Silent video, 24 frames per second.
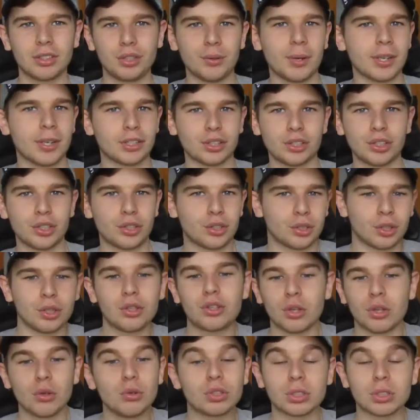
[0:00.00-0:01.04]
you actually could
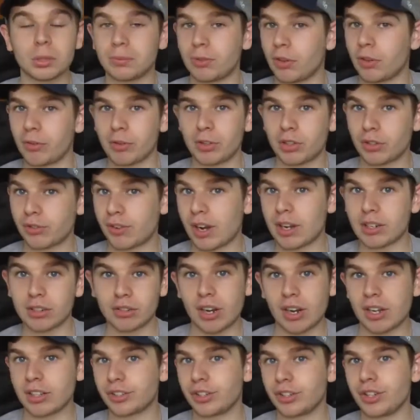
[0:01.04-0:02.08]
do something with the
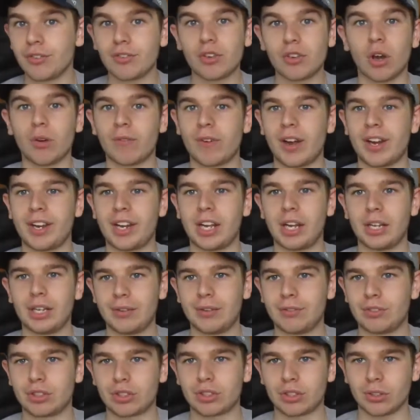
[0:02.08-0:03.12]
grounds that you've got right now.
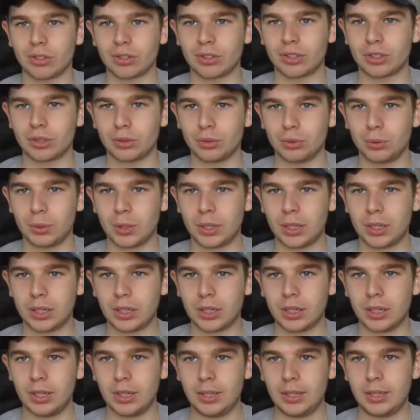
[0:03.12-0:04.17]
You've just got to,
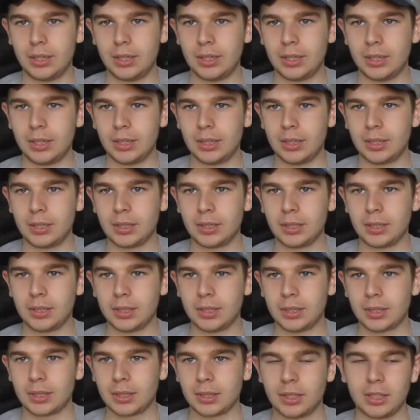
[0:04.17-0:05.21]

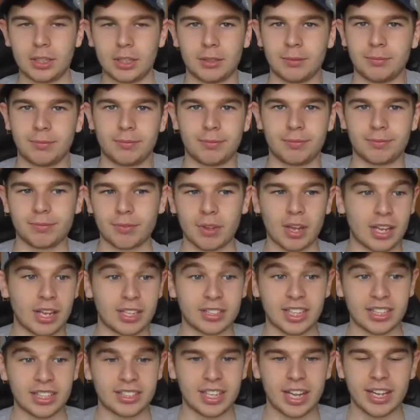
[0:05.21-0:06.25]
you know, as
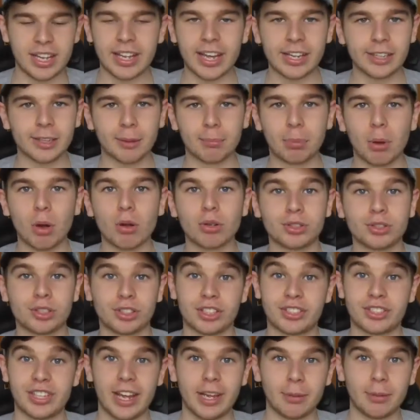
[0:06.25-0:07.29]
they say, get your balls on
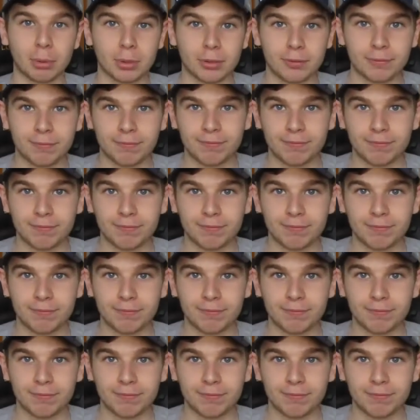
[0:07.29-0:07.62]
the table.